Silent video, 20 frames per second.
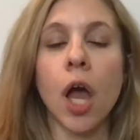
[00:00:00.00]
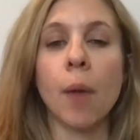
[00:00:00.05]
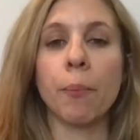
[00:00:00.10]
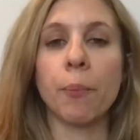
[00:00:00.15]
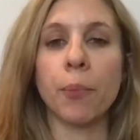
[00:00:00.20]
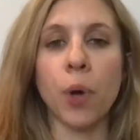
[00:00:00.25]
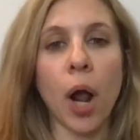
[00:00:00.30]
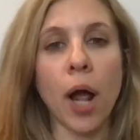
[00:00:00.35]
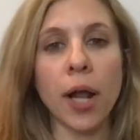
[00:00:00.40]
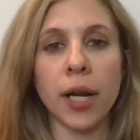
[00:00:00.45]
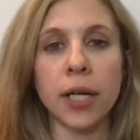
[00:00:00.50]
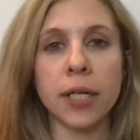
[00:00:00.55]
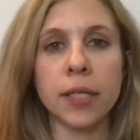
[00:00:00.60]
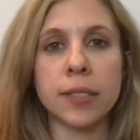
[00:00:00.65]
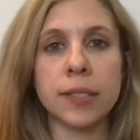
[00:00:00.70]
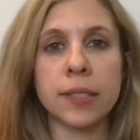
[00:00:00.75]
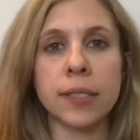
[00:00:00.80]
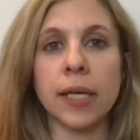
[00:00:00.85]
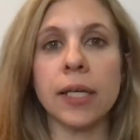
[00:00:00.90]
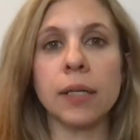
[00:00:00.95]

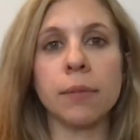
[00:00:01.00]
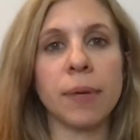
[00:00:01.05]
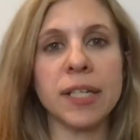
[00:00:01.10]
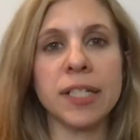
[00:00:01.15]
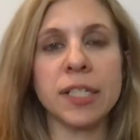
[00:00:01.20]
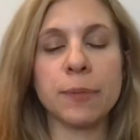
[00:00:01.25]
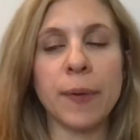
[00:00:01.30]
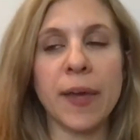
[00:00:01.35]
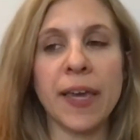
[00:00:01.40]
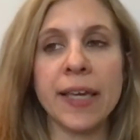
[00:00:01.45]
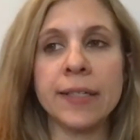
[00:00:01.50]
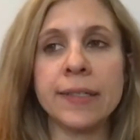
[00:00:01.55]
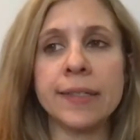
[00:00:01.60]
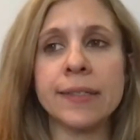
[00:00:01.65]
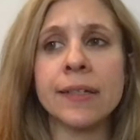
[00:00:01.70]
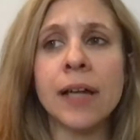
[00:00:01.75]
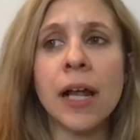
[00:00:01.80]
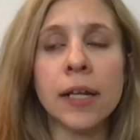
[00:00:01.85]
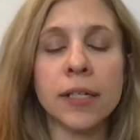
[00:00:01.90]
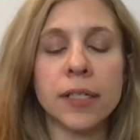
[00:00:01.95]
products in my space,
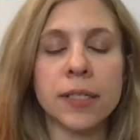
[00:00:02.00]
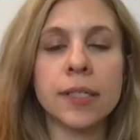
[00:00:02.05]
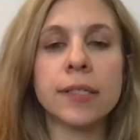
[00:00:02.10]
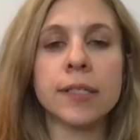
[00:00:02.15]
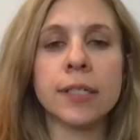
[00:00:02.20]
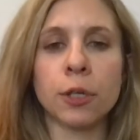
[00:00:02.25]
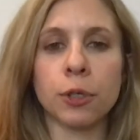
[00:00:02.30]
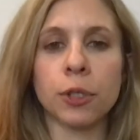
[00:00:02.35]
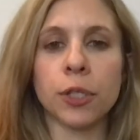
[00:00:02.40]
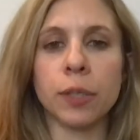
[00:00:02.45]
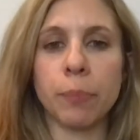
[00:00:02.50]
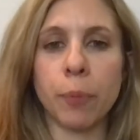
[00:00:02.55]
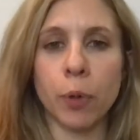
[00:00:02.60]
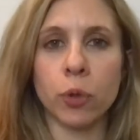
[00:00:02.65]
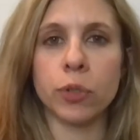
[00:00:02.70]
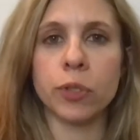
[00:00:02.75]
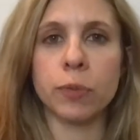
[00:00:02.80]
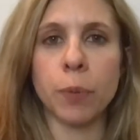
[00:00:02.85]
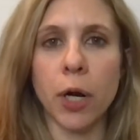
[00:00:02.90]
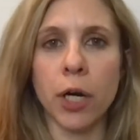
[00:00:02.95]
not necessarily
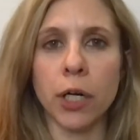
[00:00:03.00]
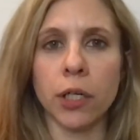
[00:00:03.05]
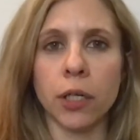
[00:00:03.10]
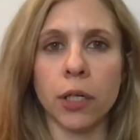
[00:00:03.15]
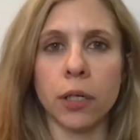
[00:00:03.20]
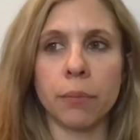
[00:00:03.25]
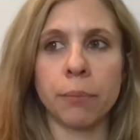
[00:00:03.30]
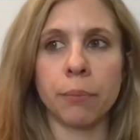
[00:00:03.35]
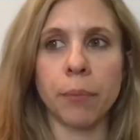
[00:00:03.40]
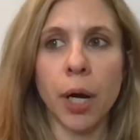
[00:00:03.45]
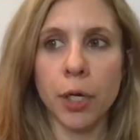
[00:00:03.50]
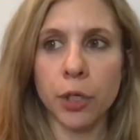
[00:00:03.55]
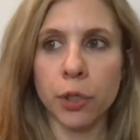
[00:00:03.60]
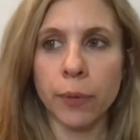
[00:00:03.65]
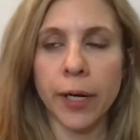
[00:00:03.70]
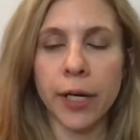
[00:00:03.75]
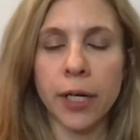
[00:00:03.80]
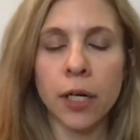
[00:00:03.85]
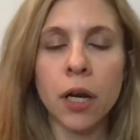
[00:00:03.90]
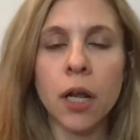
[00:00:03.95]
postpartum
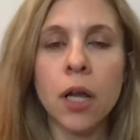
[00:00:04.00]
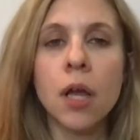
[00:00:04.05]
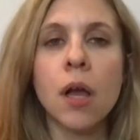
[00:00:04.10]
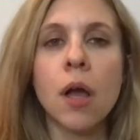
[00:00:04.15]
underwear,